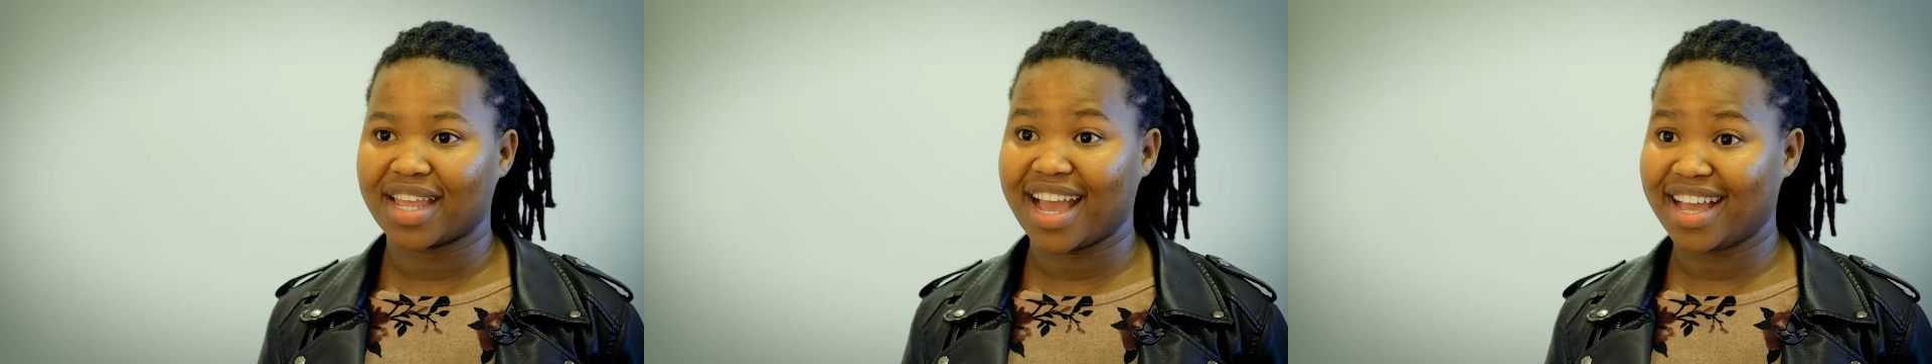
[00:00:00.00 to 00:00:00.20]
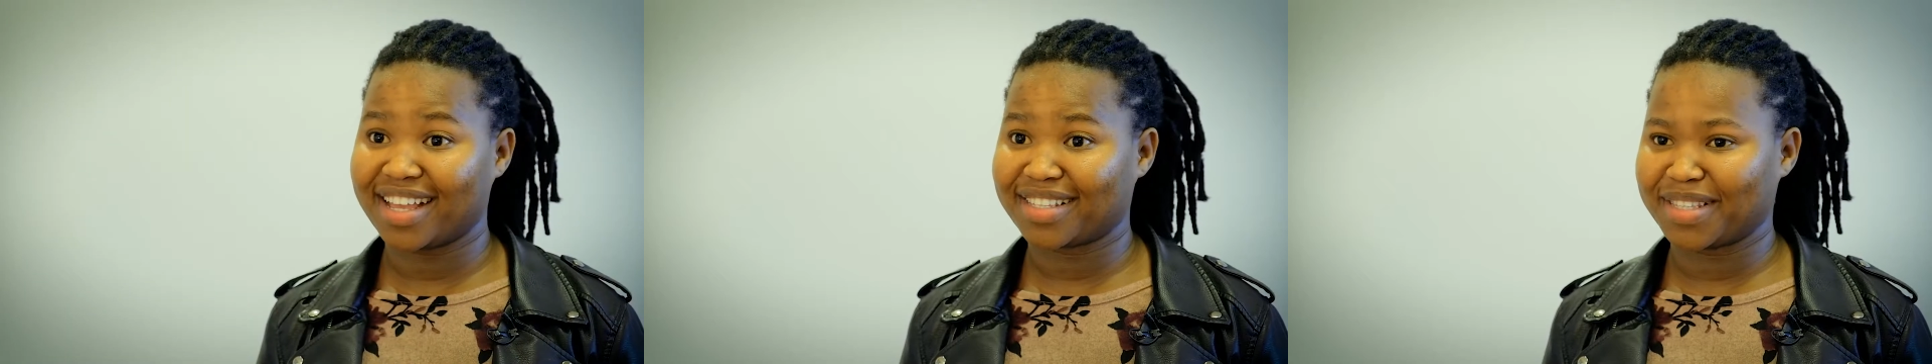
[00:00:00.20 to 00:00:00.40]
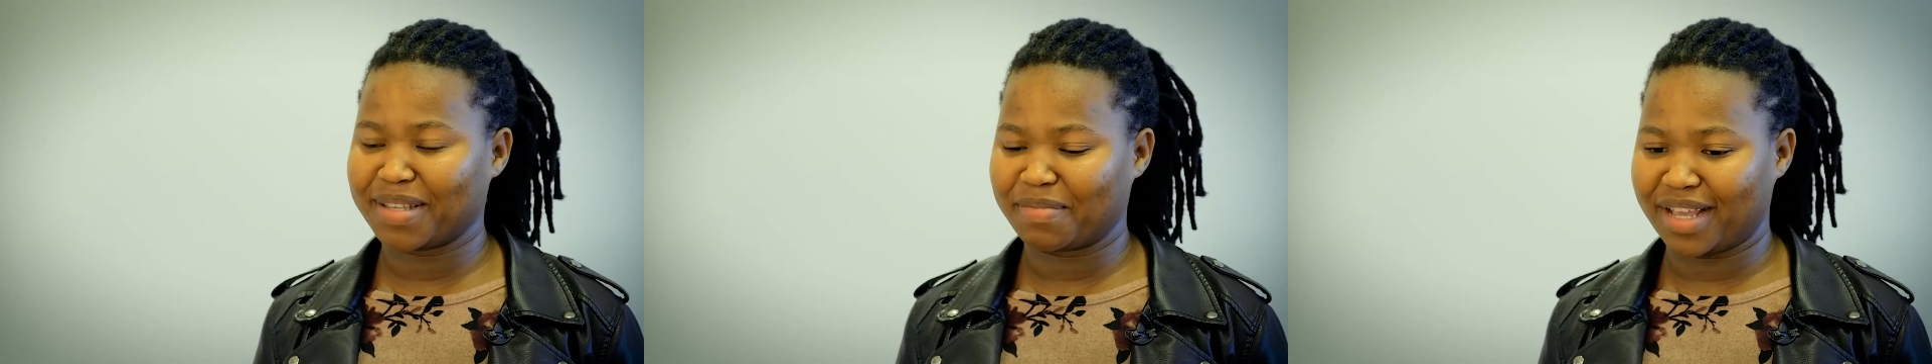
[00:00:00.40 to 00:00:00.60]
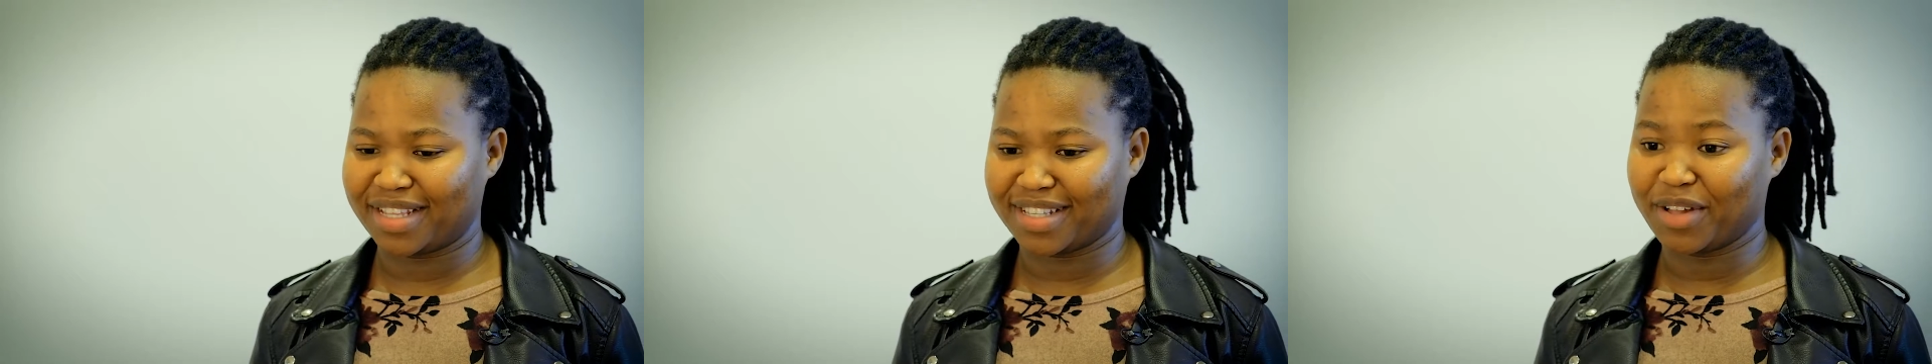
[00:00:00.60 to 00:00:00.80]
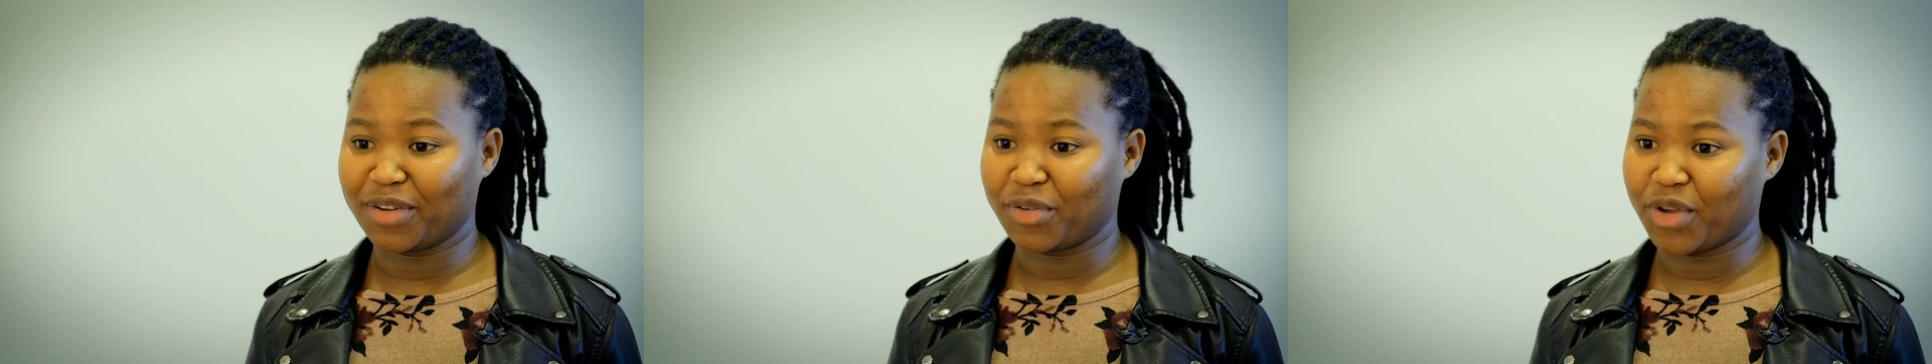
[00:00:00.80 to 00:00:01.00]
I see
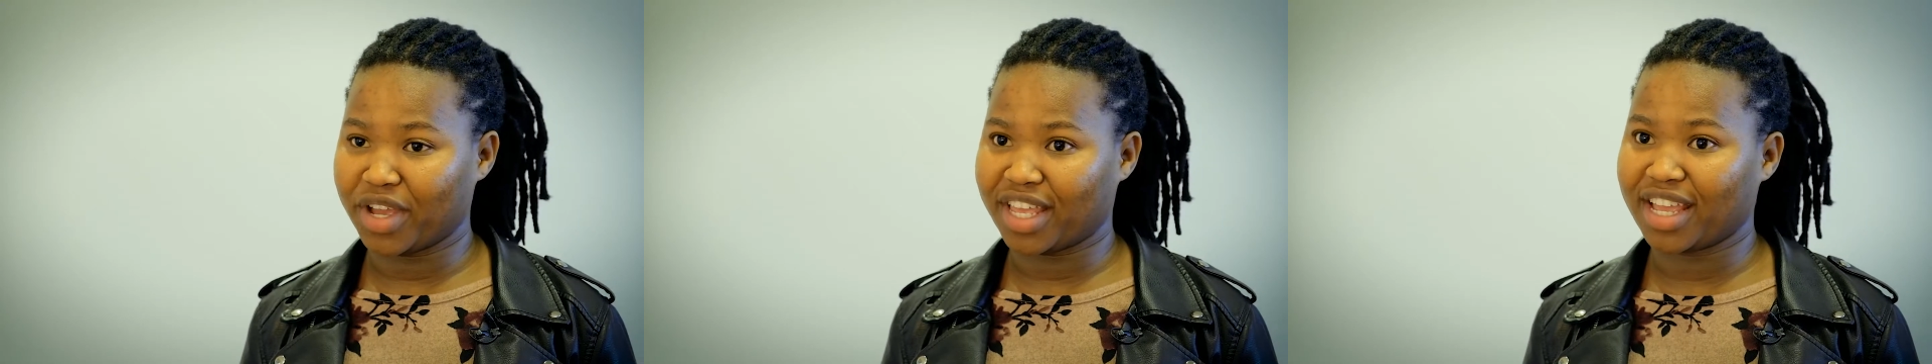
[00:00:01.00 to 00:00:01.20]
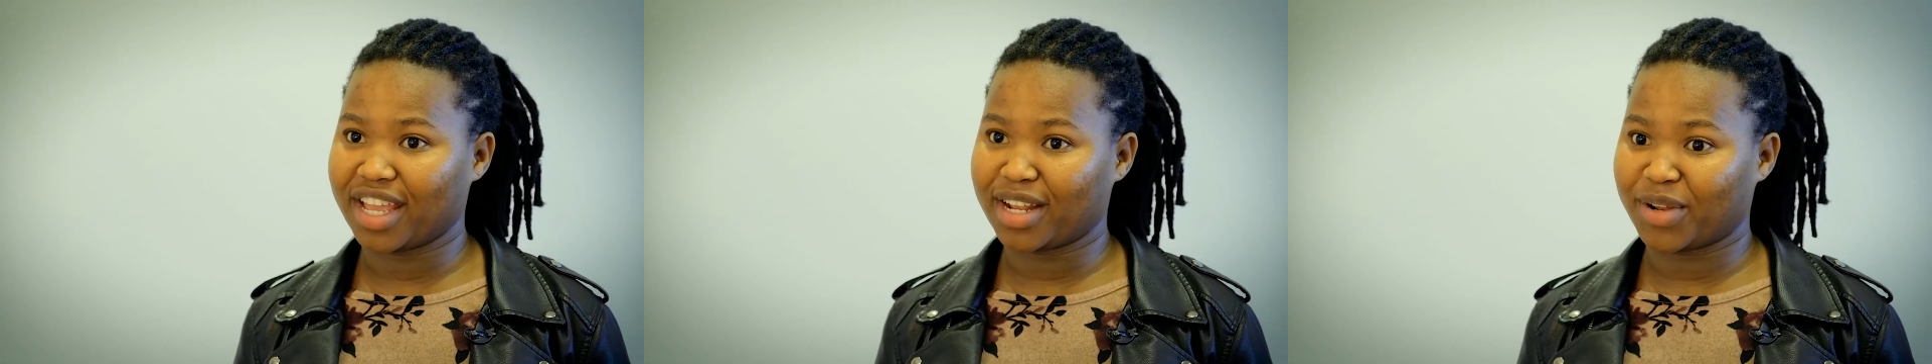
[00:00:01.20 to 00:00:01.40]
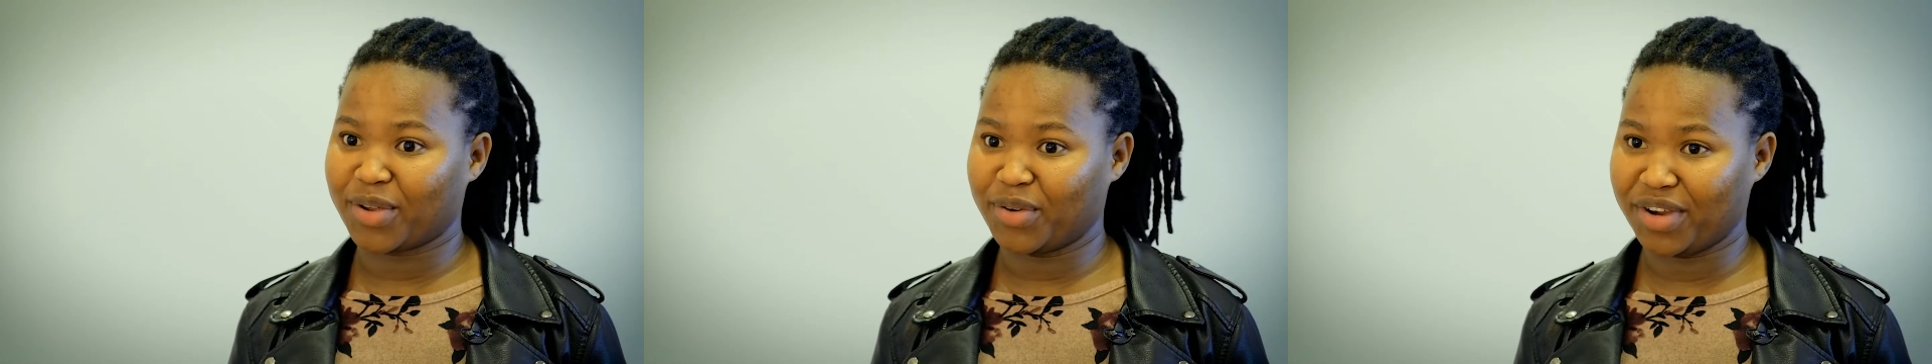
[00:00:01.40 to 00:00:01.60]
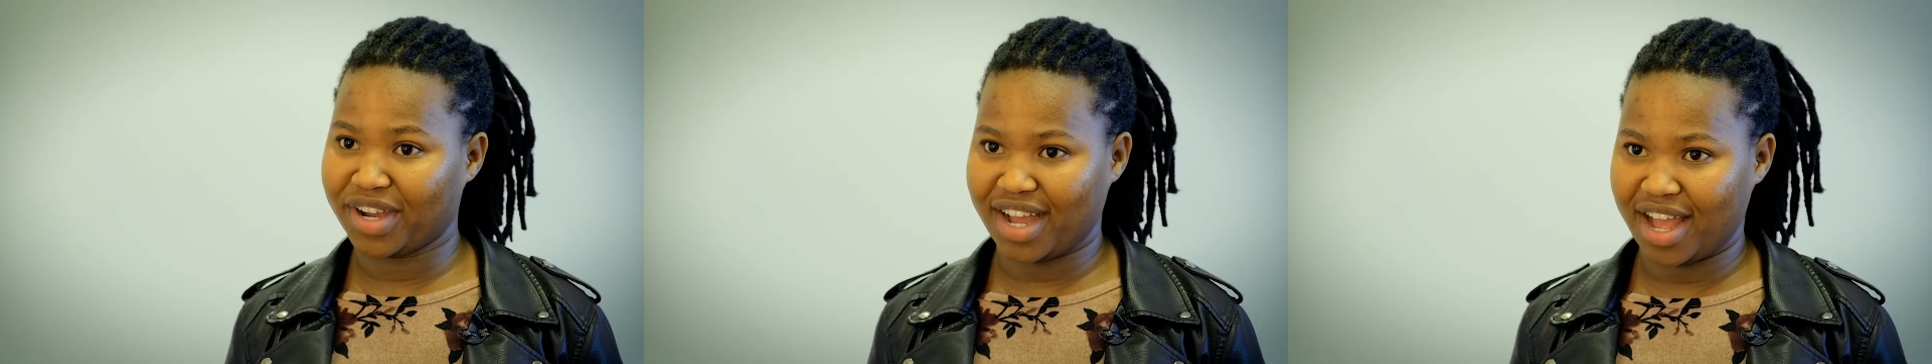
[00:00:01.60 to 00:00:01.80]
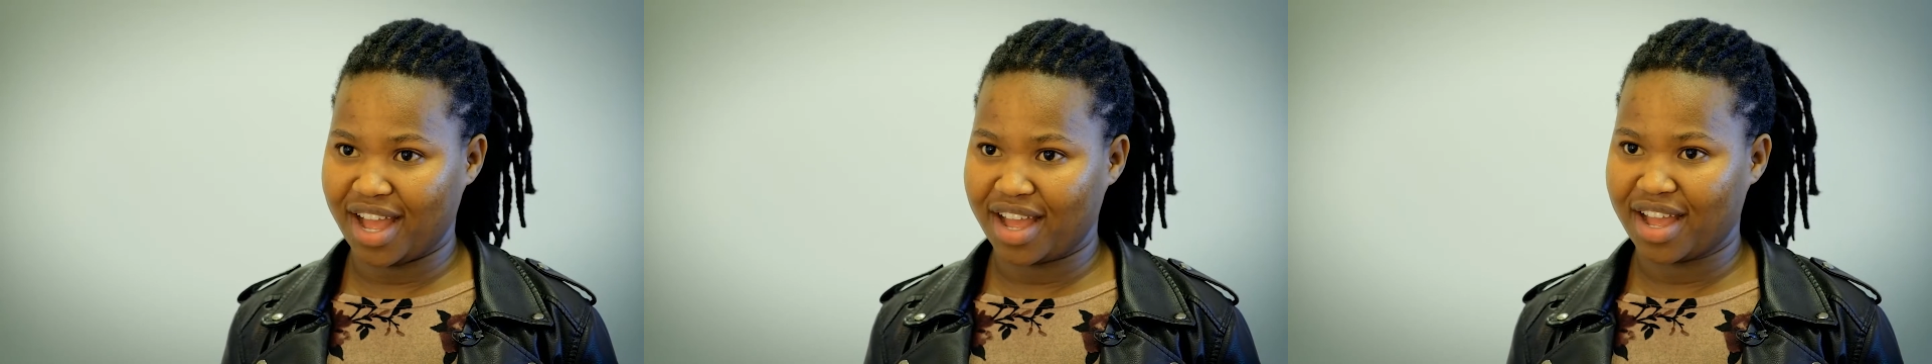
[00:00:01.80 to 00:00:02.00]
myself working at
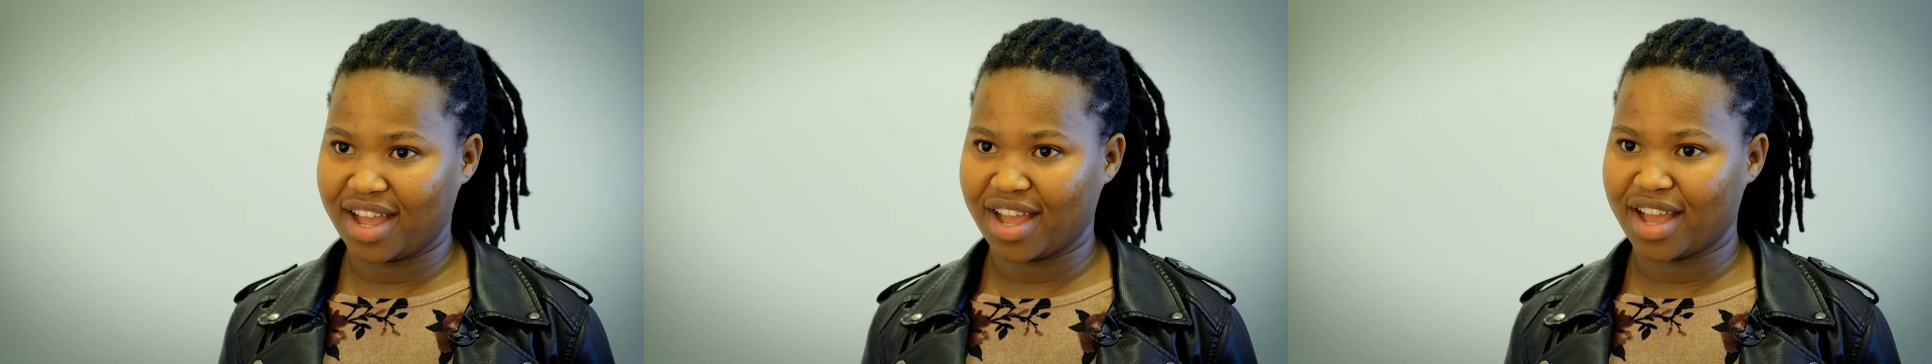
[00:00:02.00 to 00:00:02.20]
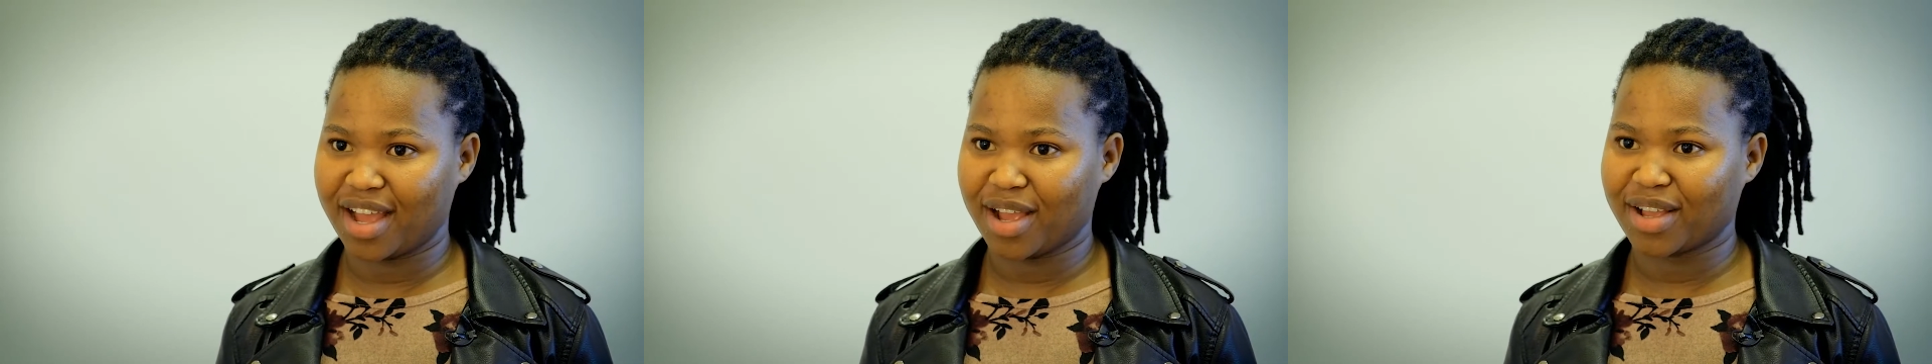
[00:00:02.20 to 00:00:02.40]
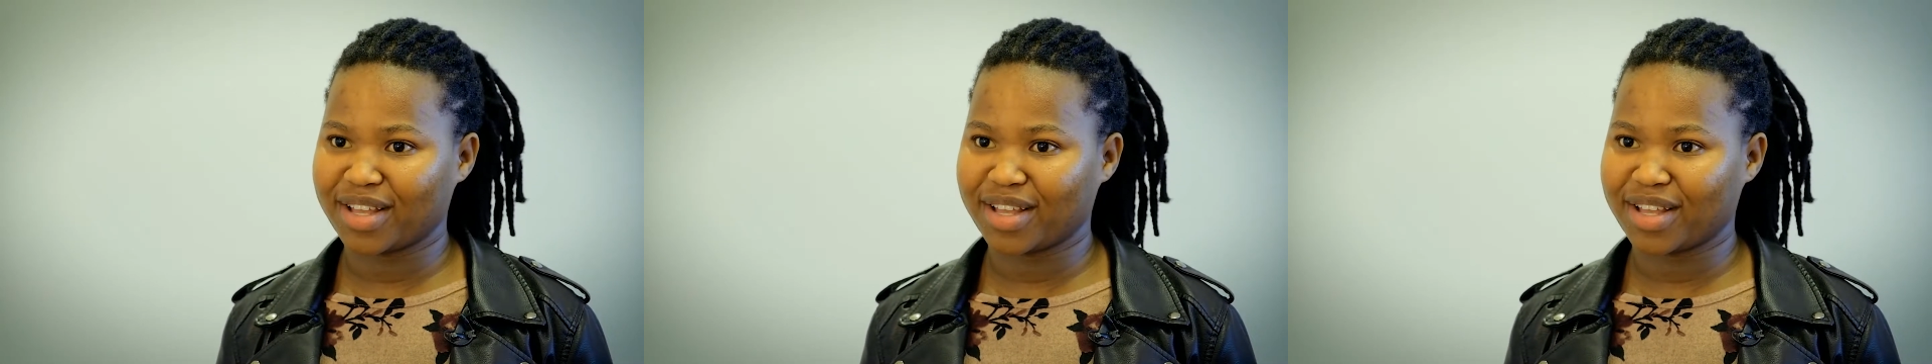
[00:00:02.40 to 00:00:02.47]
Gqeberha